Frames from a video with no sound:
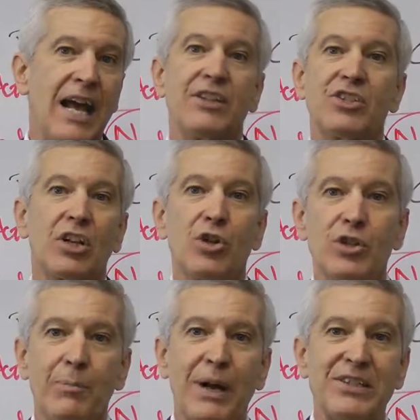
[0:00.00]
10
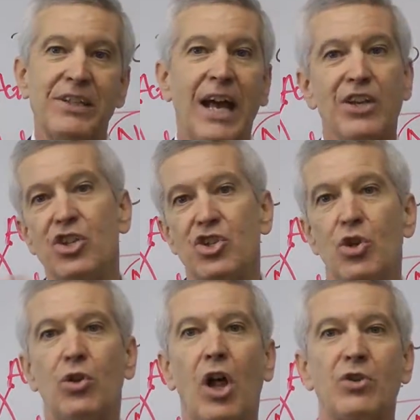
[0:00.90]
solution
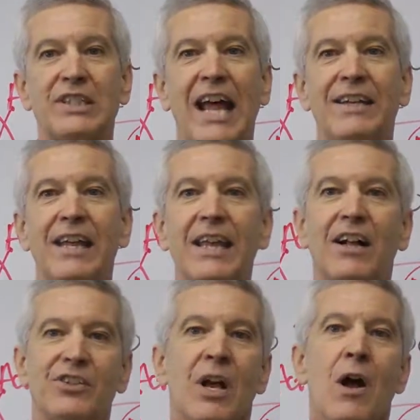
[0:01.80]
presentations, you close 10
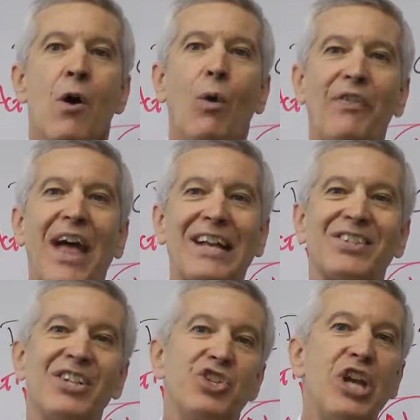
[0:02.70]
deals. What
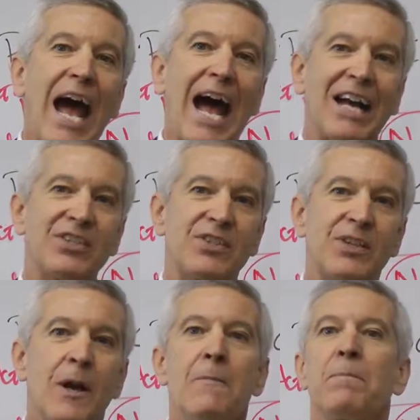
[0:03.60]
that
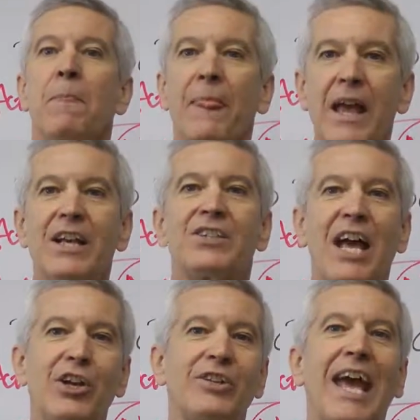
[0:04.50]
suggests
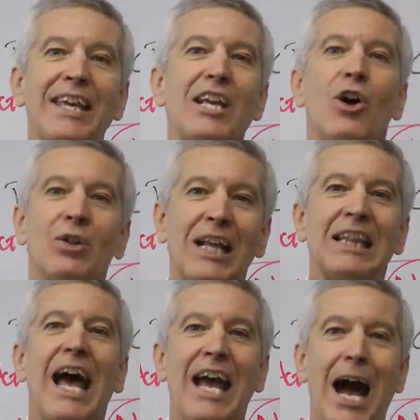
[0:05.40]
is that you're taking
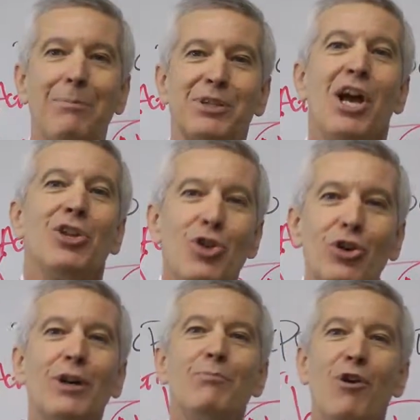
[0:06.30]
only layups.
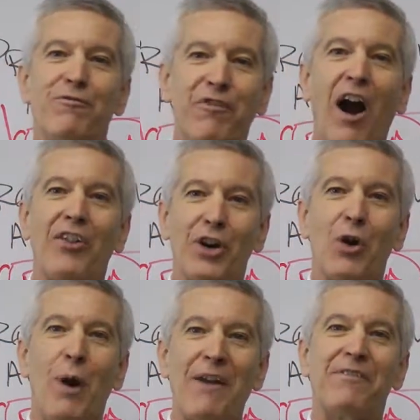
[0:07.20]
You can move
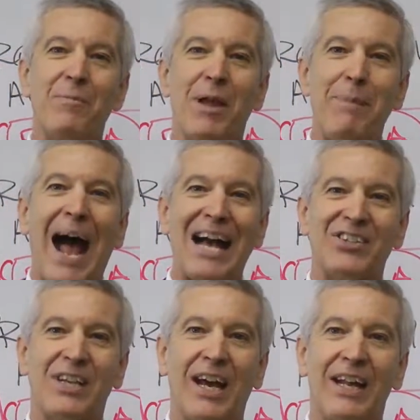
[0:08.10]
farther away from the
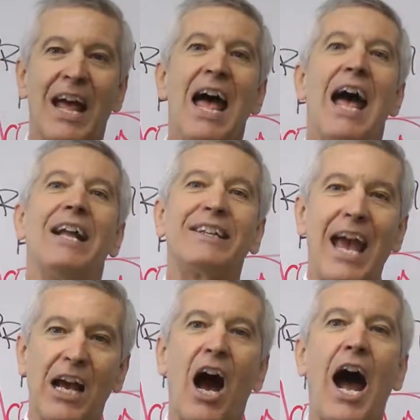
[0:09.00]
basket
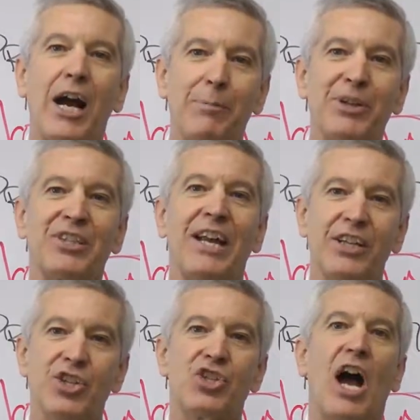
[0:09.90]
and take higher
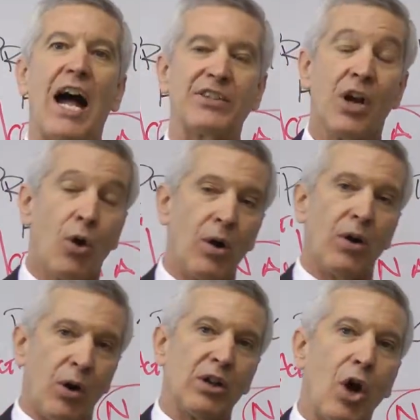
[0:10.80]
percentage shots
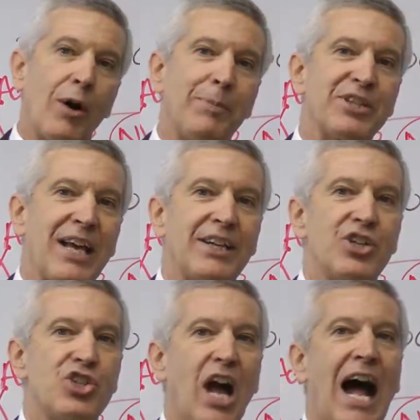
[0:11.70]
or lower
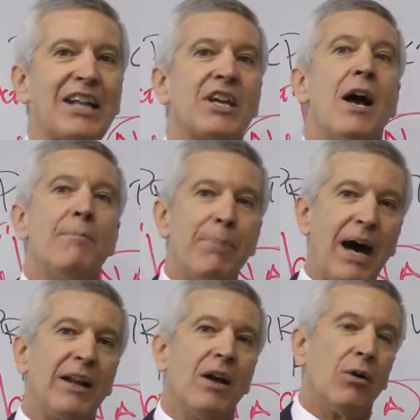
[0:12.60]
percentage shots,
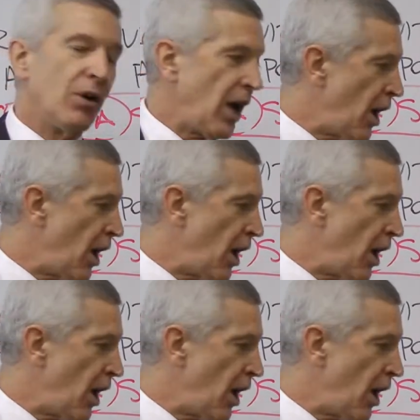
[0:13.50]
but